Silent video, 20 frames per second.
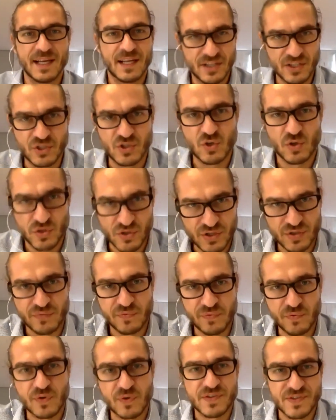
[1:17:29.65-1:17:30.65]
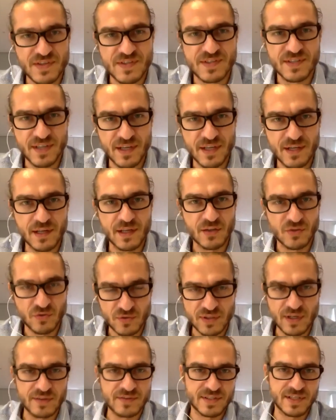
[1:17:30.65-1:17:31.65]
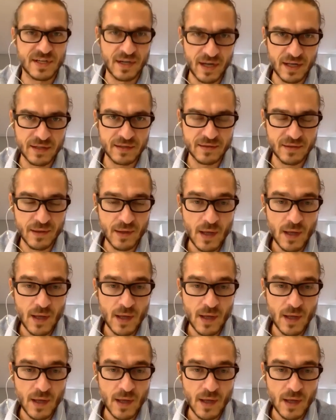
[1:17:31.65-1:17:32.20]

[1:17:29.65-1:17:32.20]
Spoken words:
the Georgian forces did in 2008.